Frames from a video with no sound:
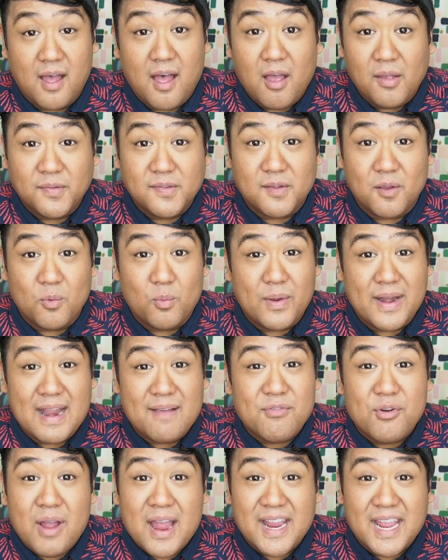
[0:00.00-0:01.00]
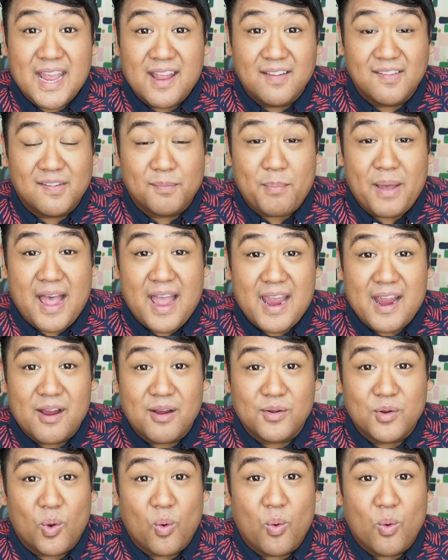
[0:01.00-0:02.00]
Also, whenever I get
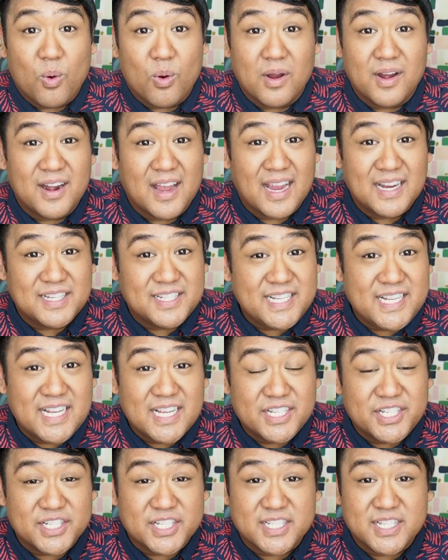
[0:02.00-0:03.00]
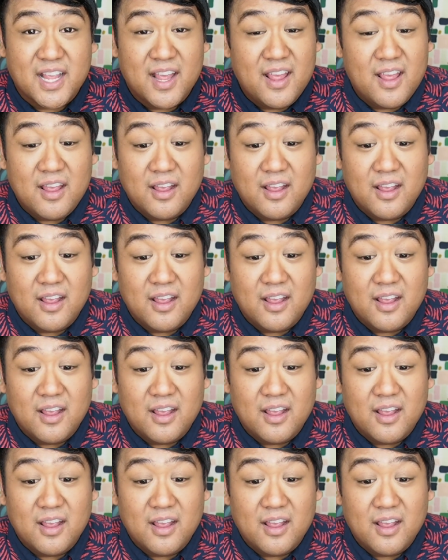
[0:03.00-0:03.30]
inspired or an idea just